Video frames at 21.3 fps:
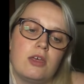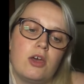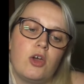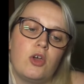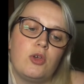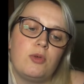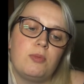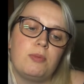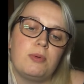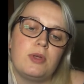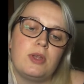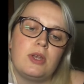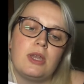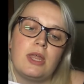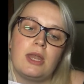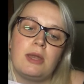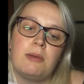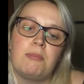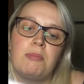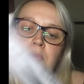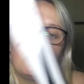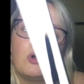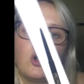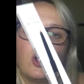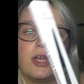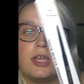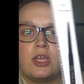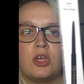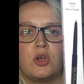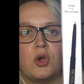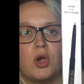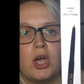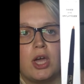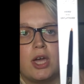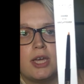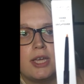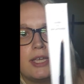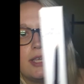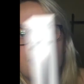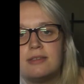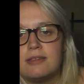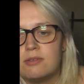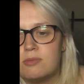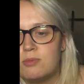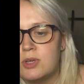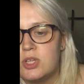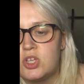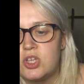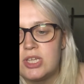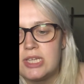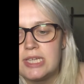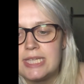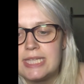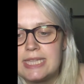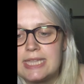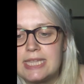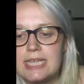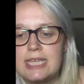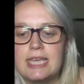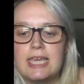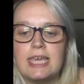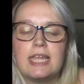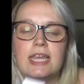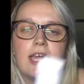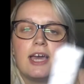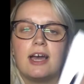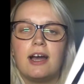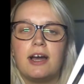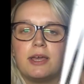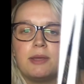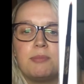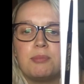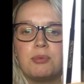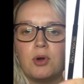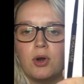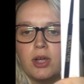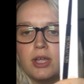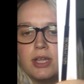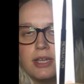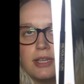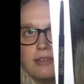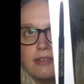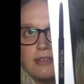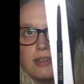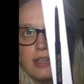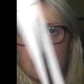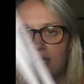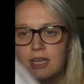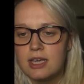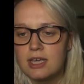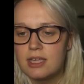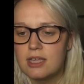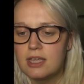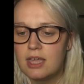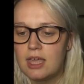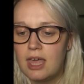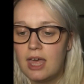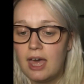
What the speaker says: Open and Bright Your Eyes, which is the Inner Eye Brightness Stick.